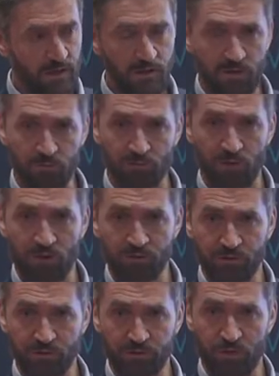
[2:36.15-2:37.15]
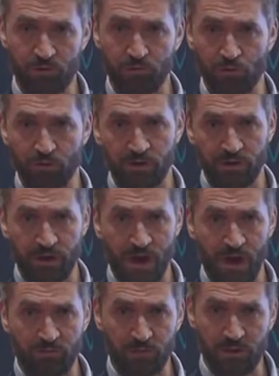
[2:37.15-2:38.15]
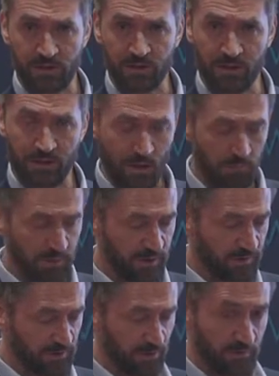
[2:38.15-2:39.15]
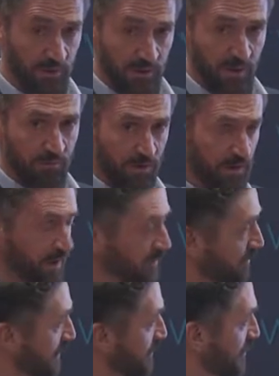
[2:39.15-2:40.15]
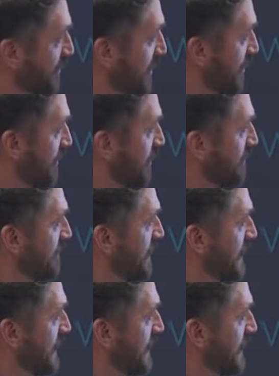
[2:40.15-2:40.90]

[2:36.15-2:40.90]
there was revenues of 14.5 million in the company, so a, a very nice revenue earner.